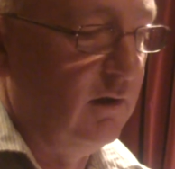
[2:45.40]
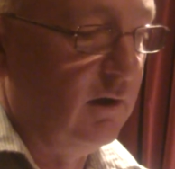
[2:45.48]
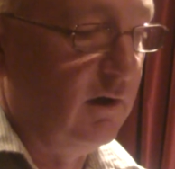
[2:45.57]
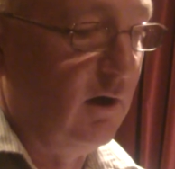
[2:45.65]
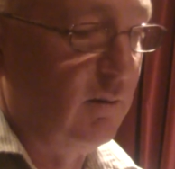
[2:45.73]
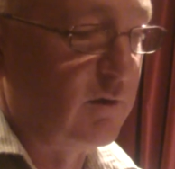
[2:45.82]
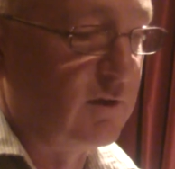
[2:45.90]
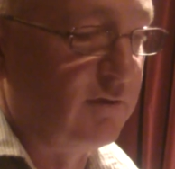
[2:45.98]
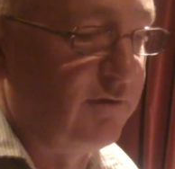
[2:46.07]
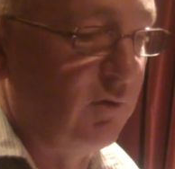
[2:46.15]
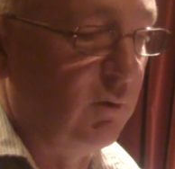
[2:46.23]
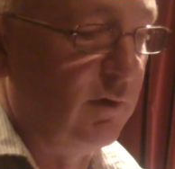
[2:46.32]
And almost a
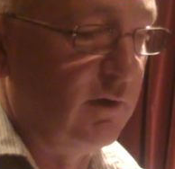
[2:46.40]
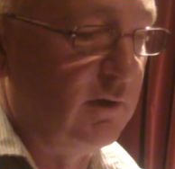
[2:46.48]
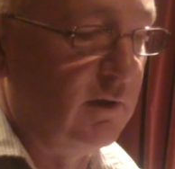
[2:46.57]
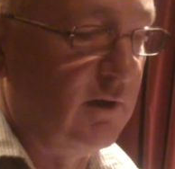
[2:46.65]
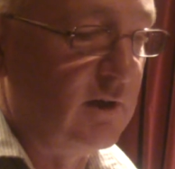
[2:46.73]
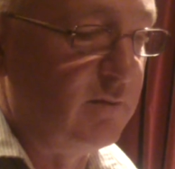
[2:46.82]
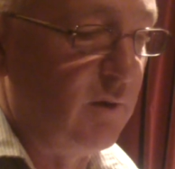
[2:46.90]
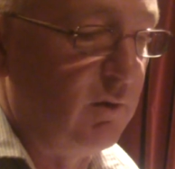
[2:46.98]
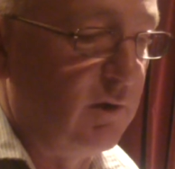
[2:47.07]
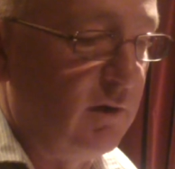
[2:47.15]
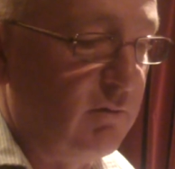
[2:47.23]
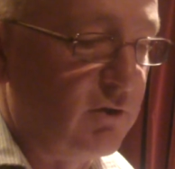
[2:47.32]
full one into his
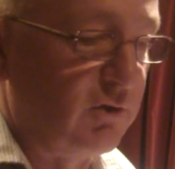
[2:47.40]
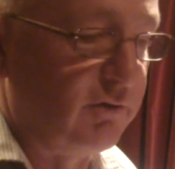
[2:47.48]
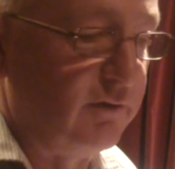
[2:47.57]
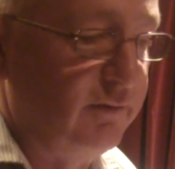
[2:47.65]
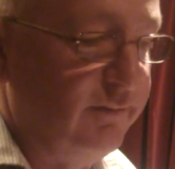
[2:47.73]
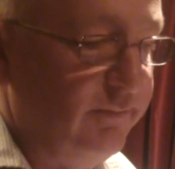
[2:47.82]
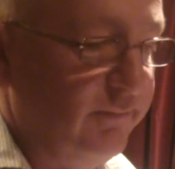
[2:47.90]
mouth he was shoving.